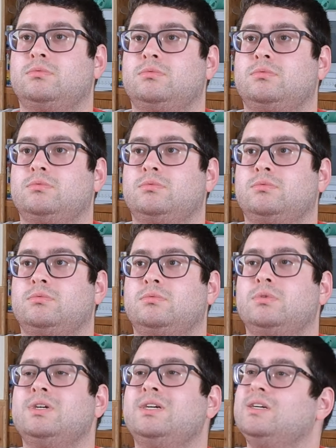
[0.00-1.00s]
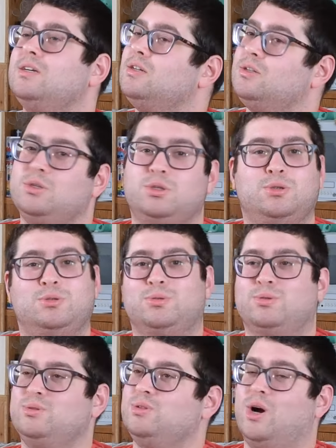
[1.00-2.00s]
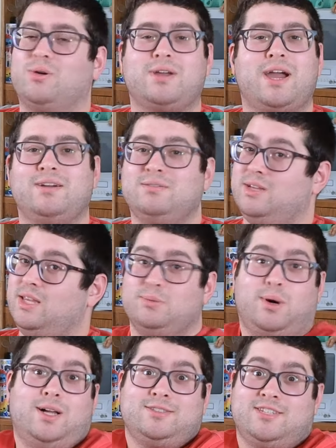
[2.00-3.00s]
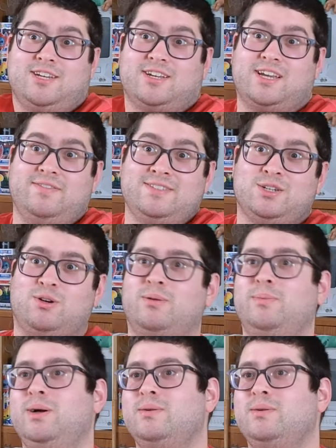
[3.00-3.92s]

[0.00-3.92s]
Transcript: Give it to me. You okay? He wants it. Give it to him.